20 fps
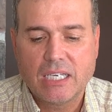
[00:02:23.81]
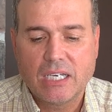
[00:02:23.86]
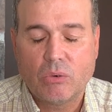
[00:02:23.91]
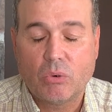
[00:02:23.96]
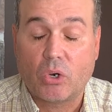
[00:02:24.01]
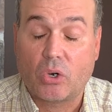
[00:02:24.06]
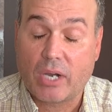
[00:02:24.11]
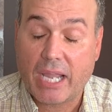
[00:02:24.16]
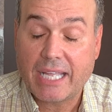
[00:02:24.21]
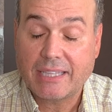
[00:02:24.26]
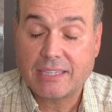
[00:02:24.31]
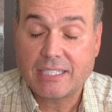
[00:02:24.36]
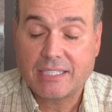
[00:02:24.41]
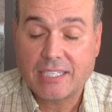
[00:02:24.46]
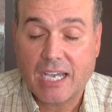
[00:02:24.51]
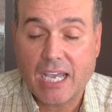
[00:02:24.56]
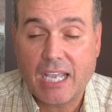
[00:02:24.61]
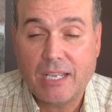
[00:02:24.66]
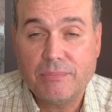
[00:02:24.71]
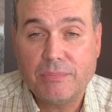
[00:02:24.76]
or at the
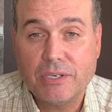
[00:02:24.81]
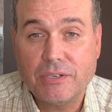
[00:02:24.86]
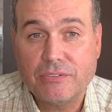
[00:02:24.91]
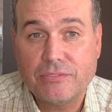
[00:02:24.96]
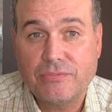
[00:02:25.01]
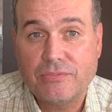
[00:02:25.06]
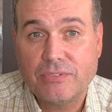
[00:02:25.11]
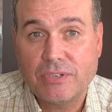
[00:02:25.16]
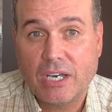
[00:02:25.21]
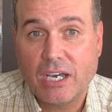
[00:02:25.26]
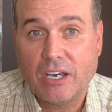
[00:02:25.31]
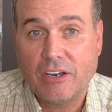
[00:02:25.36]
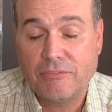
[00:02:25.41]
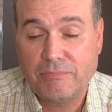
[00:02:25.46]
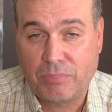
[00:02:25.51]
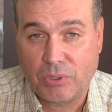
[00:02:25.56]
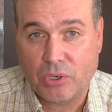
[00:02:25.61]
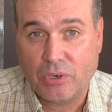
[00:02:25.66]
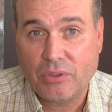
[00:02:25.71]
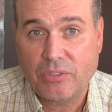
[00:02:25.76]
time of
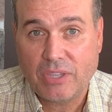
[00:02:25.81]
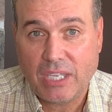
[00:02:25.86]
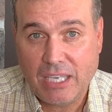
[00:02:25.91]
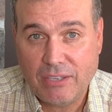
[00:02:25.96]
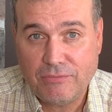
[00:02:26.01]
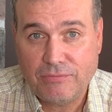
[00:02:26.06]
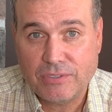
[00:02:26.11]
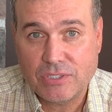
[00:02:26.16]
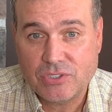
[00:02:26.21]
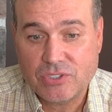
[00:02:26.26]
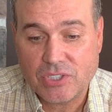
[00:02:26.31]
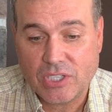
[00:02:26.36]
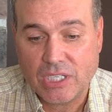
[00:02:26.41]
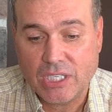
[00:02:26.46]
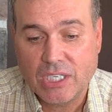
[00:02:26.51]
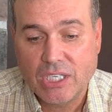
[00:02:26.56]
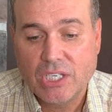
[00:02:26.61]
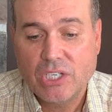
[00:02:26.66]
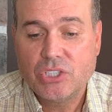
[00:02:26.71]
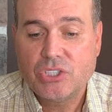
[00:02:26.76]
birth, infancy,